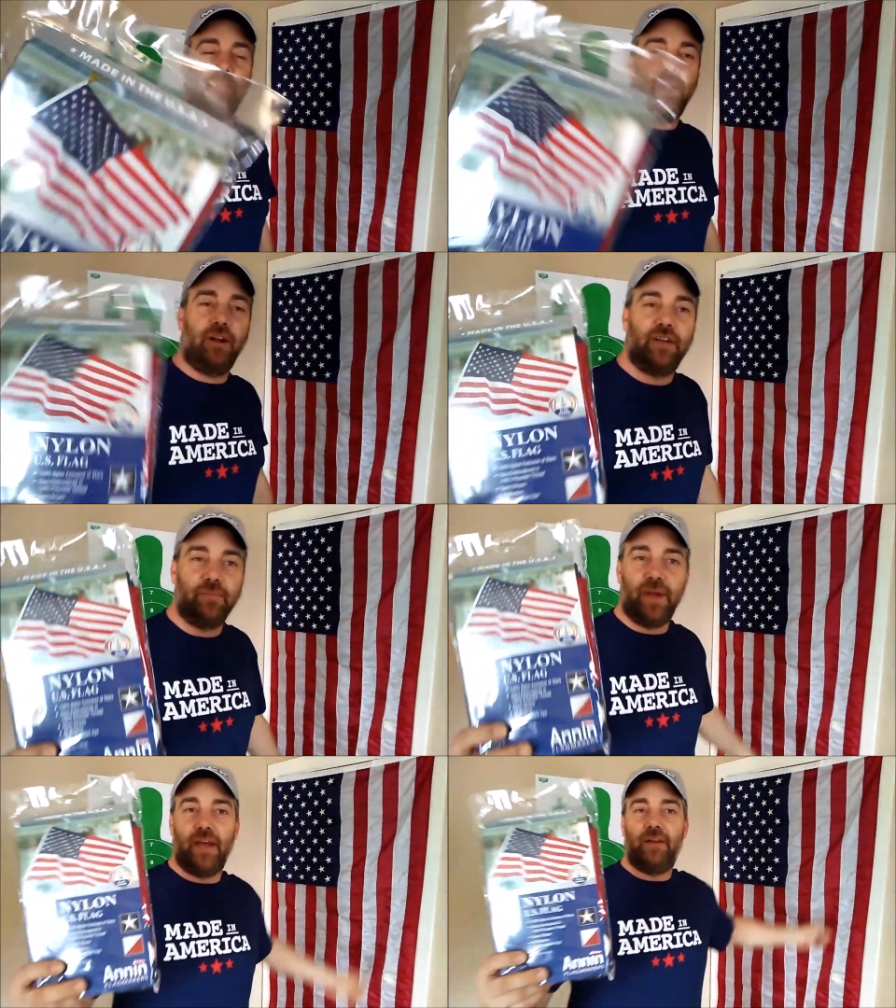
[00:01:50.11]

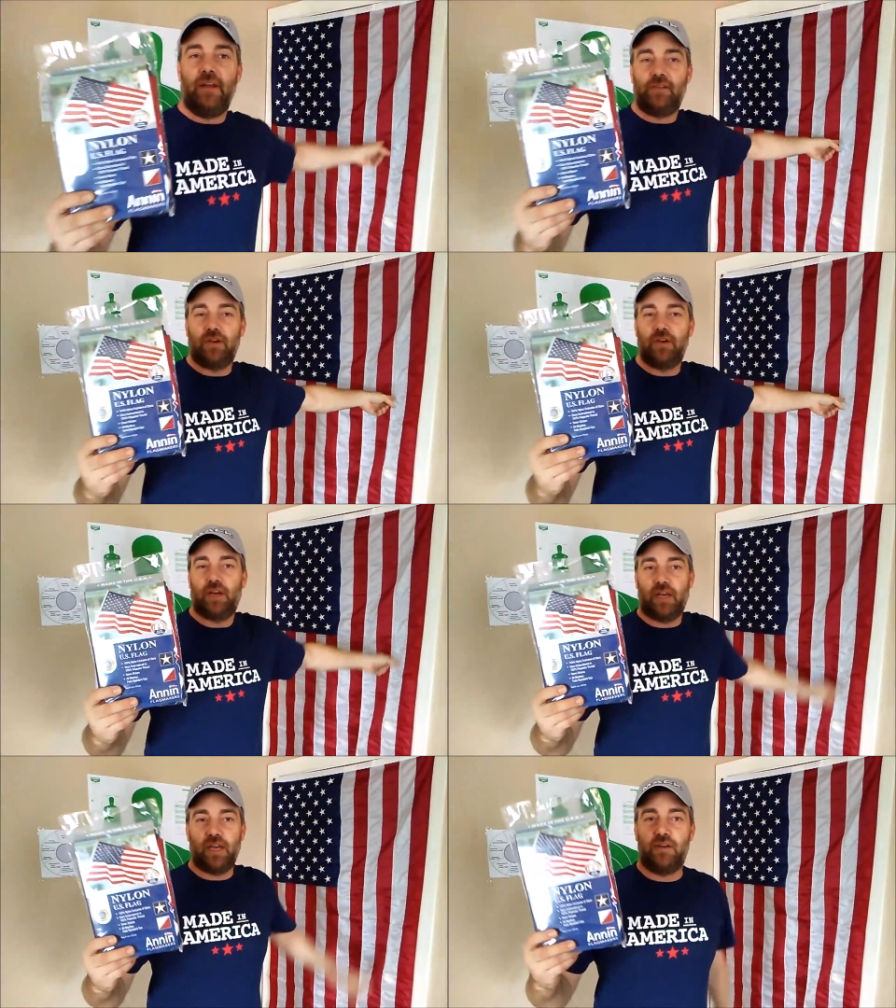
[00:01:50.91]
American-made. So you're
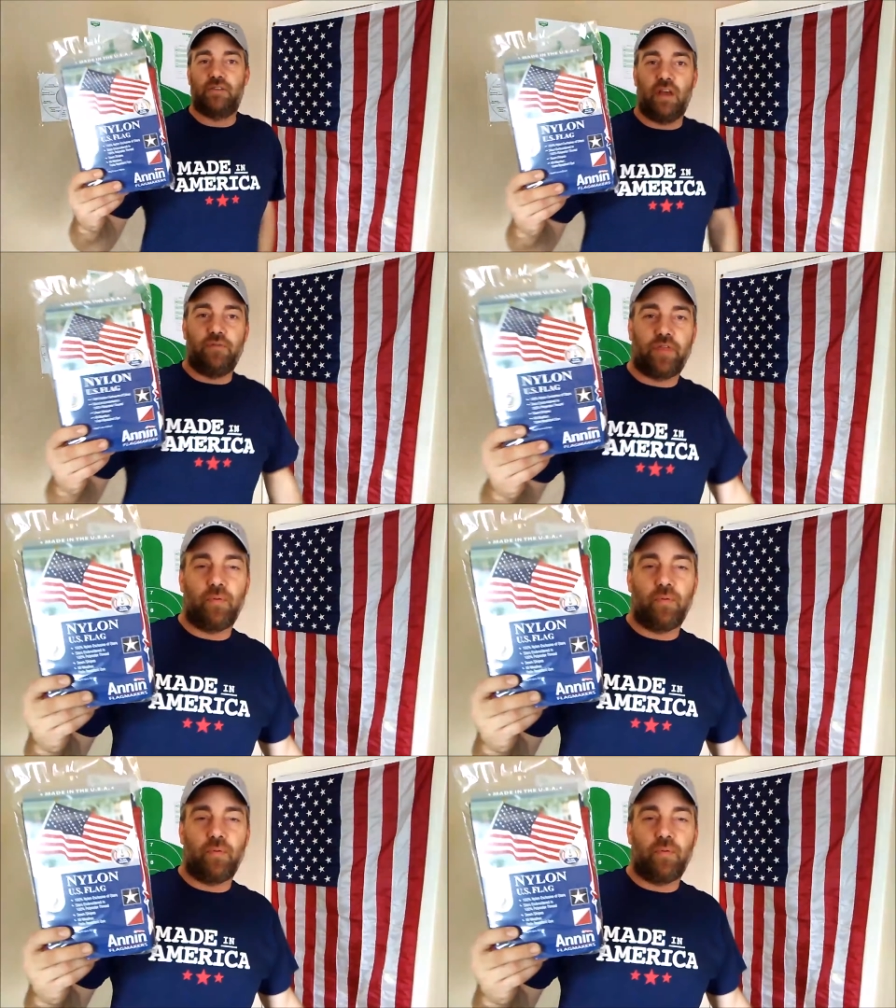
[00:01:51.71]
going to get yourself